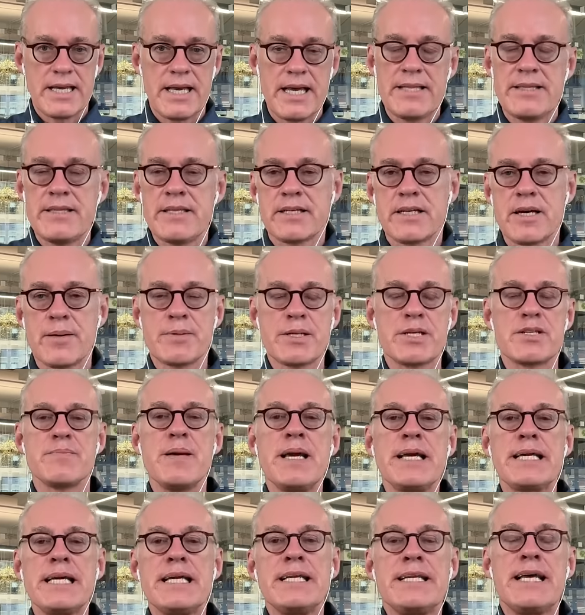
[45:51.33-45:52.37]
and the company's
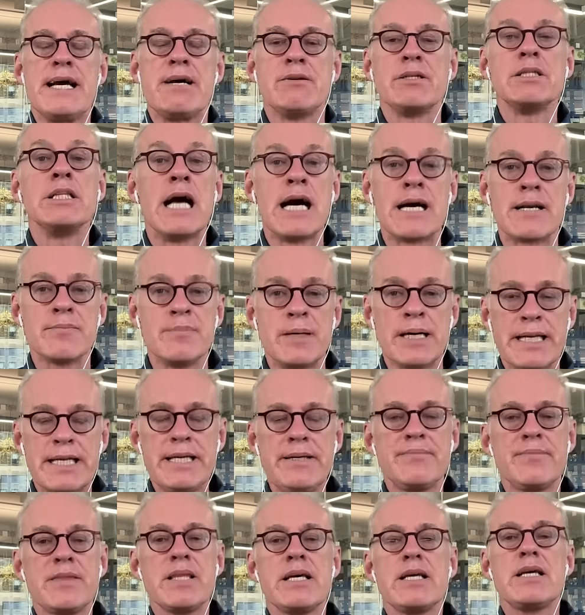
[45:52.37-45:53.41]
making now a lot of
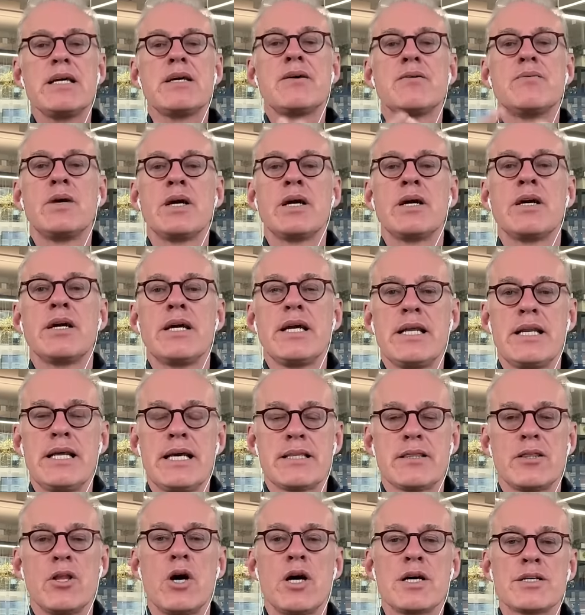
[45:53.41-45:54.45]
money, where it
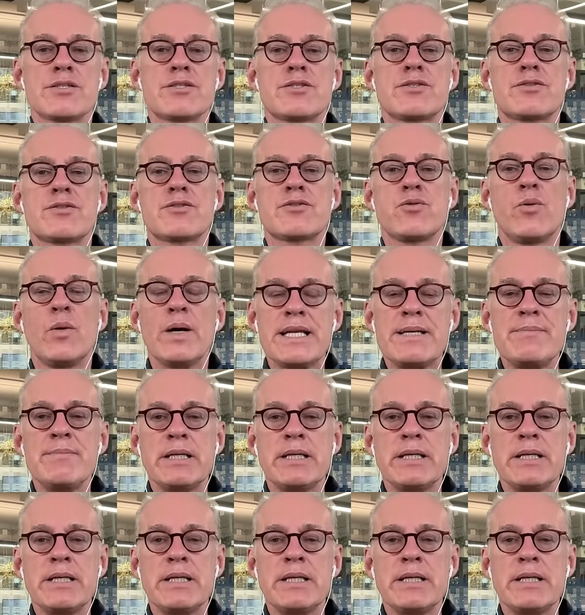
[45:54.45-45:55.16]
had lost twenty